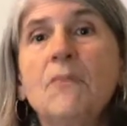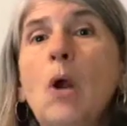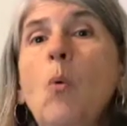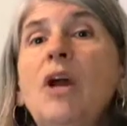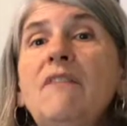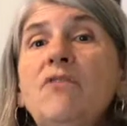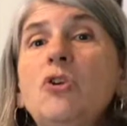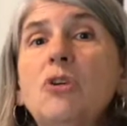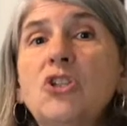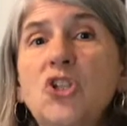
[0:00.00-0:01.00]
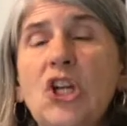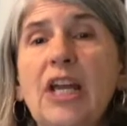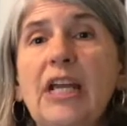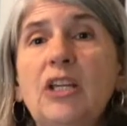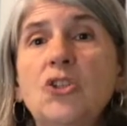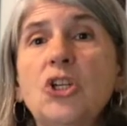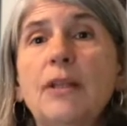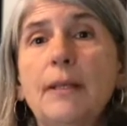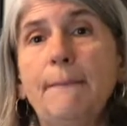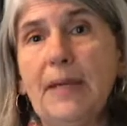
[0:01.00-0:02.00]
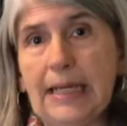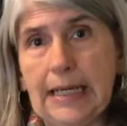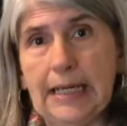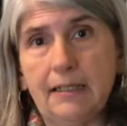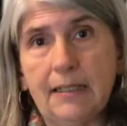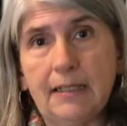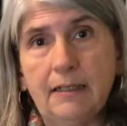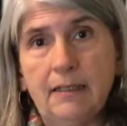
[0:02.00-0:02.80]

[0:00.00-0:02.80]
What if you could change the meanings?